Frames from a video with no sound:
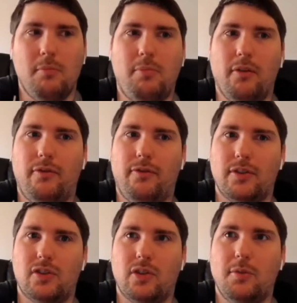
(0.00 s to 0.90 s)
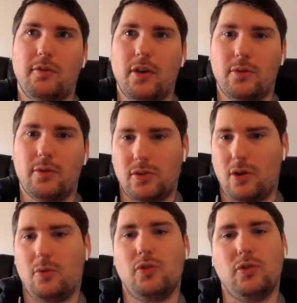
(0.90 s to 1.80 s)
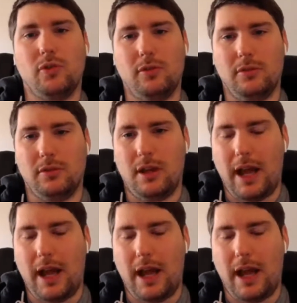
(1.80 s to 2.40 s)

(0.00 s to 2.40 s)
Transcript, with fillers: but for some of those social